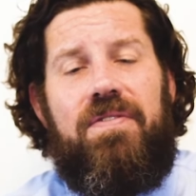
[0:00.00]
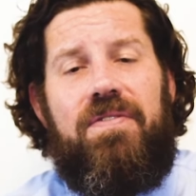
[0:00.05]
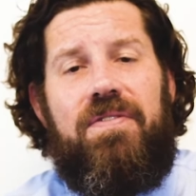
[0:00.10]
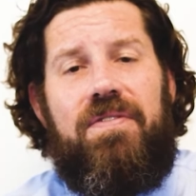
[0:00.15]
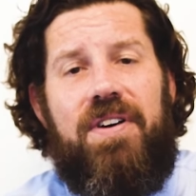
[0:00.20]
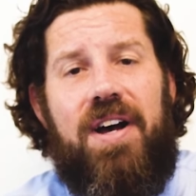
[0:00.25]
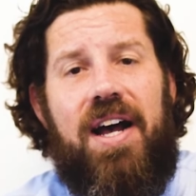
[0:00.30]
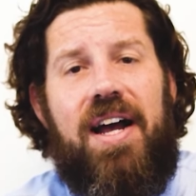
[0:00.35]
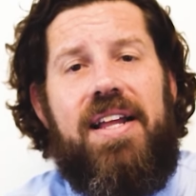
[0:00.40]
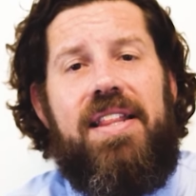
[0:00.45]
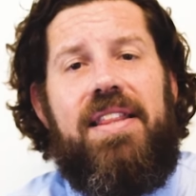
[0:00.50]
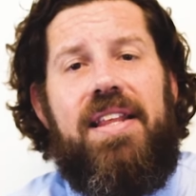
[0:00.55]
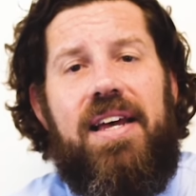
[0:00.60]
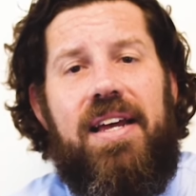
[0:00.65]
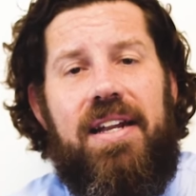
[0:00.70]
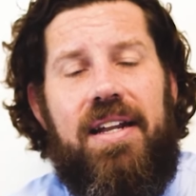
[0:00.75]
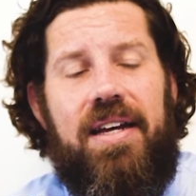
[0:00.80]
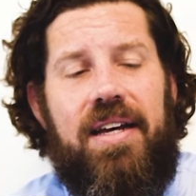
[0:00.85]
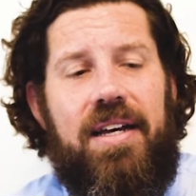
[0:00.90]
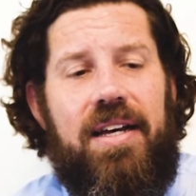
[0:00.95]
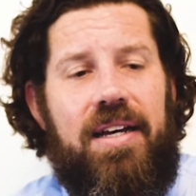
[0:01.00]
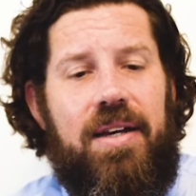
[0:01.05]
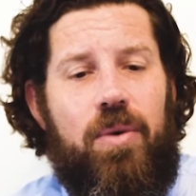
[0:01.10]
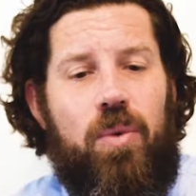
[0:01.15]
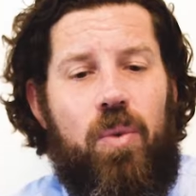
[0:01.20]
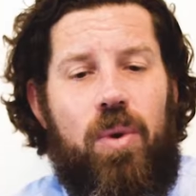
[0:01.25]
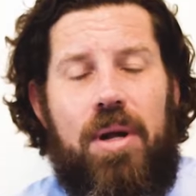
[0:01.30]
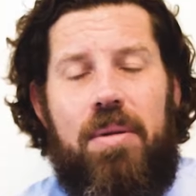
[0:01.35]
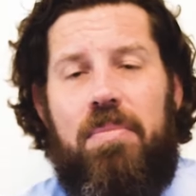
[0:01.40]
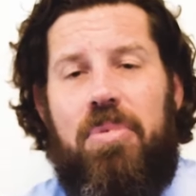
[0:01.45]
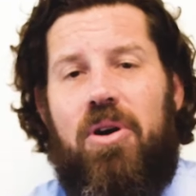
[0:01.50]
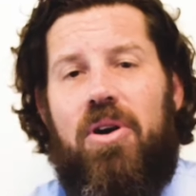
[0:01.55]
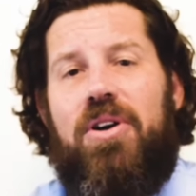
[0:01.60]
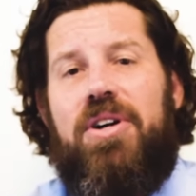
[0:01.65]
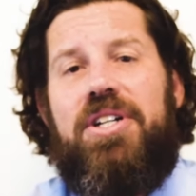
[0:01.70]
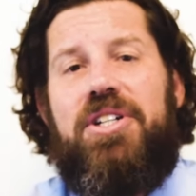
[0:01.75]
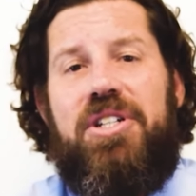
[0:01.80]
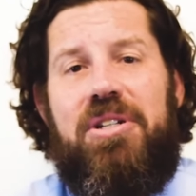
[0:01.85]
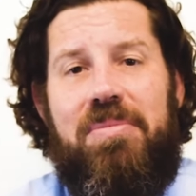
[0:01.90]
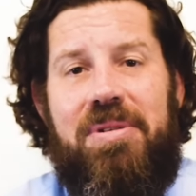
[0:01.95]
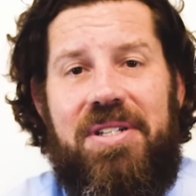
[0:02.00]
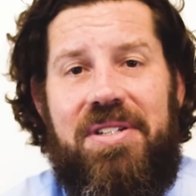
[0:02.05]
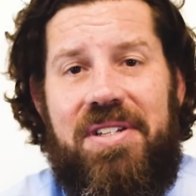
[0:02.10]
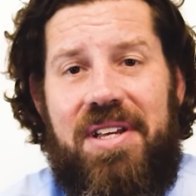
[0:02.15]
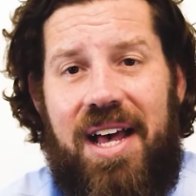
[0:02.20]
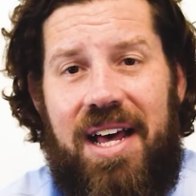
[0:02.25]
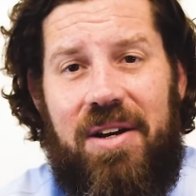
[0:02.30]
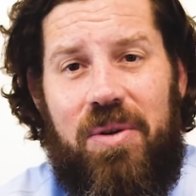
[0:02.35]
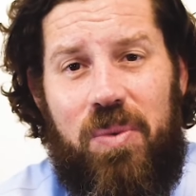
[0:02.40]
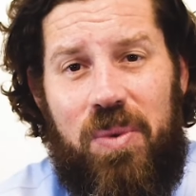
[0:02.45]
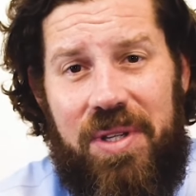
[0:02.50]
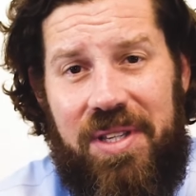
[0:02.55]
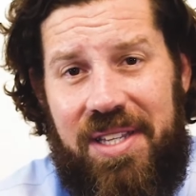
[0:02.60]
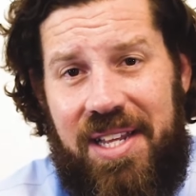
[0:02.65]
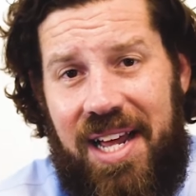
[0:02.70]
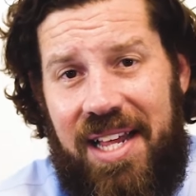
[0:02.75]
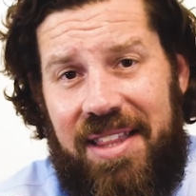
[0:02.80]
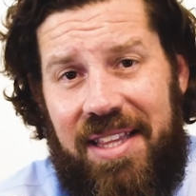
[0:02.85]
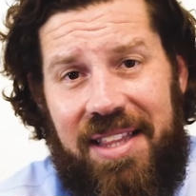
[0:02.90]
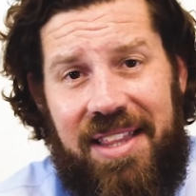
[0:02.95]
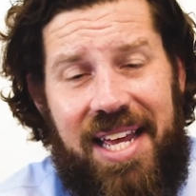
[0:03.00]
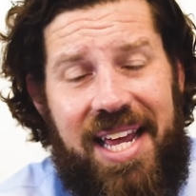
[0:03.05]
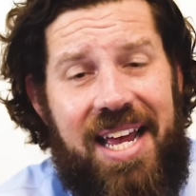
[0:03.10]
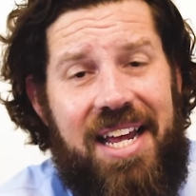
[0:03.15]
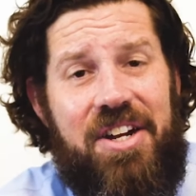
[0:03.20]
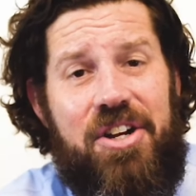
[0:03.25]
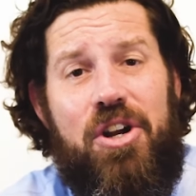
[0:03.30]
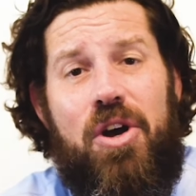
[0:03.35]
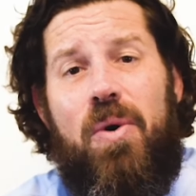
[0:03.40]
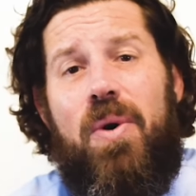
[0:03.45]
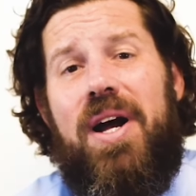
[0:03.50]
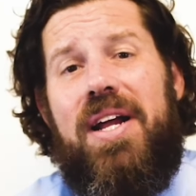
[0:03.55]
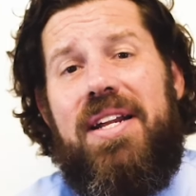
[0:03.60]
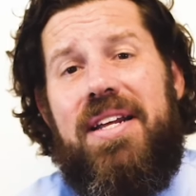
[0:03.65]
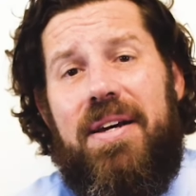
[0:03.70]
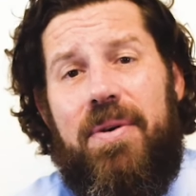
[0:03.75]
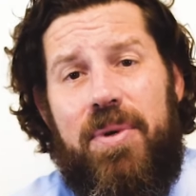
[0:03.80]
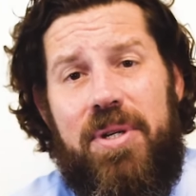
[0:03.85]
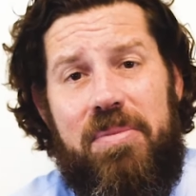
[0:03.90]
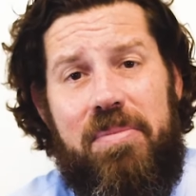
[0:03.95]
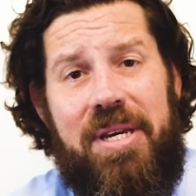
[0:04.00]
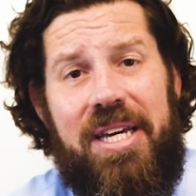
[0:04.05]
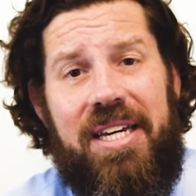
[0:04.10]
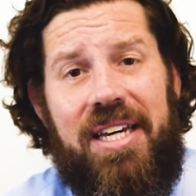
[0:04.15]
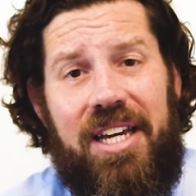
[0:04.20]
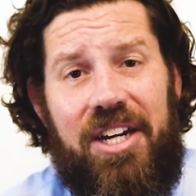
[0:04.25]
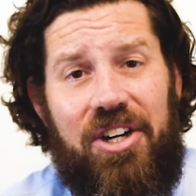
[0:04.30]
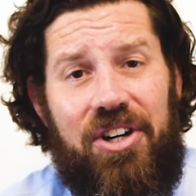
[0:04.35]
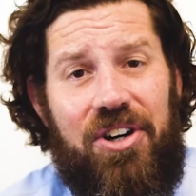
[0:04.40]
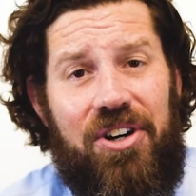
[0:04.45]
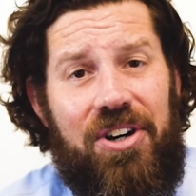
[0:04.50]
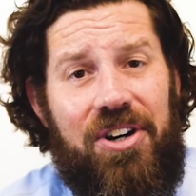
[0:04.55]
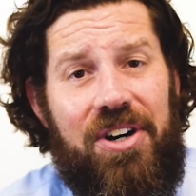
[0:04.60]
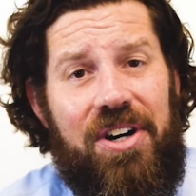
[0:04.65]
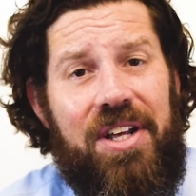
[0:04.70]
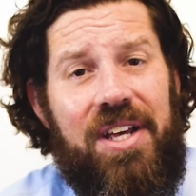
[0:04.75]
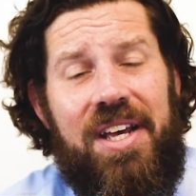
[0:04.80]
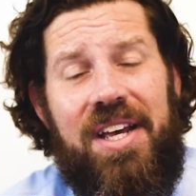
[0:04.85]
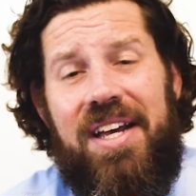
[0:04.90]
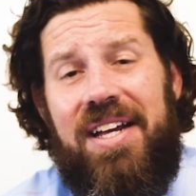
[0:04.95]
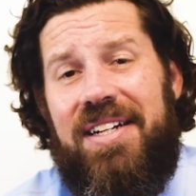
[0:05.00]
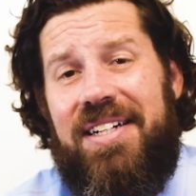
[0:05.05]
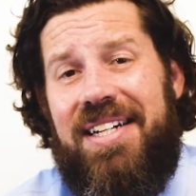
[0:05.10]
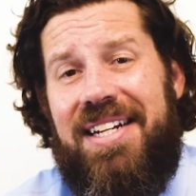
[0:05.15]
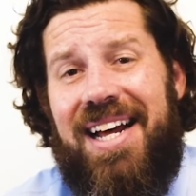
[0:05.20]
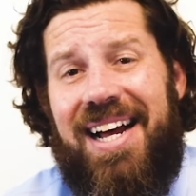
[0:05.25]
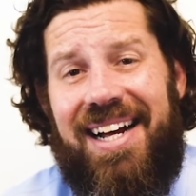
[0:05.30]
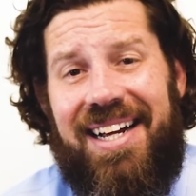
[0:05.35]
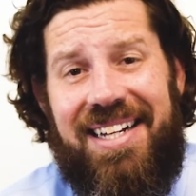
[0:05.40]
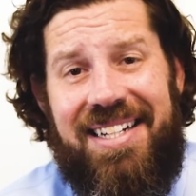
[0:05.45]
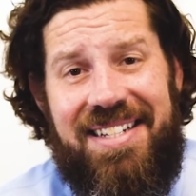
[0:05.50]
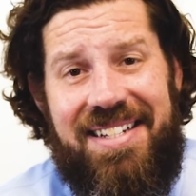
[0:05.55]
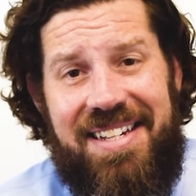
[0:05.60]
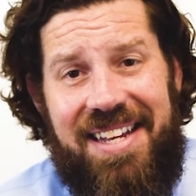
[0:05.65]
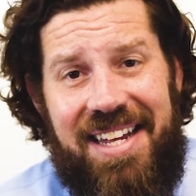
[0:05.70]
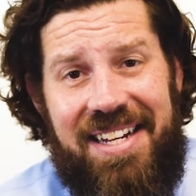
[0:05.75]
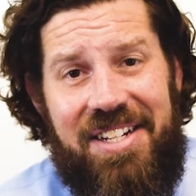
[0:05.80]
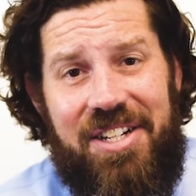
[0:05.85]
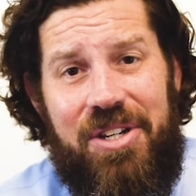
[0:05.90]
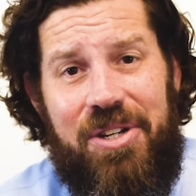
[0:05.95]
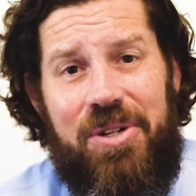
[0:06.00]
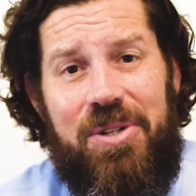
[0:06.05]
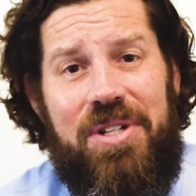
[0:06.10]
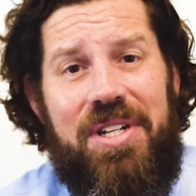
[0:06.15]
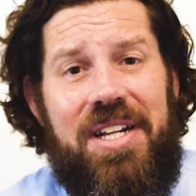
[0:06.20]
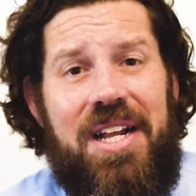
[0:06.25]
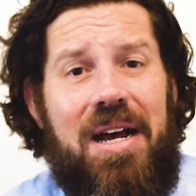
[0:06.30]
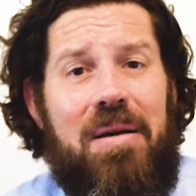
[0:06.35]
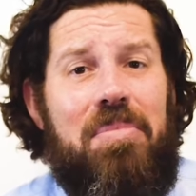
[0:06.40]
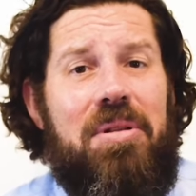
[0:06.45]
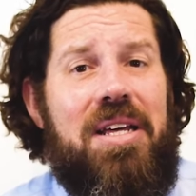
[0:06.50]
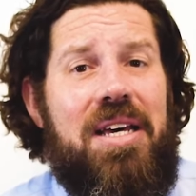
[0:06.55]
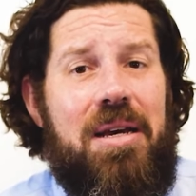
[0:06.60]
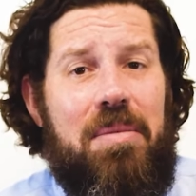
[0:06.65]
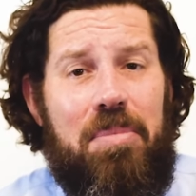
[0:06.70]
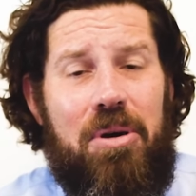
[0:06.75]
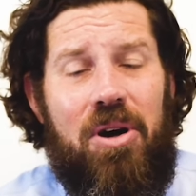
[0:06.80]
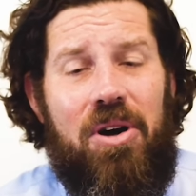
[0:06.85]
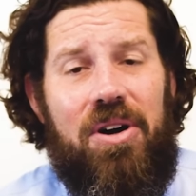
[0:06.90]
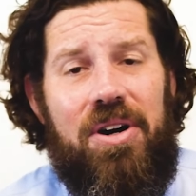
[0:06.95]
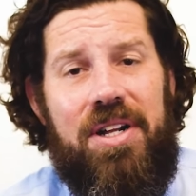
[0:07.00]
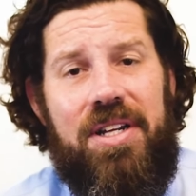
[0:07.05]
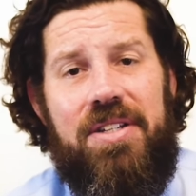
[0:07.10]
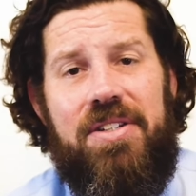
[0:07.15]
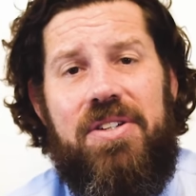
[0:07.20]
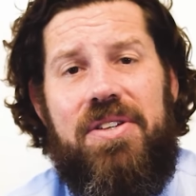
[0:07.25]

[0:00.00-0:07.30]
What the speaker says: find that one party should be saddled with debt that they had no idea was being incurred, did not consent to, did not play a part in.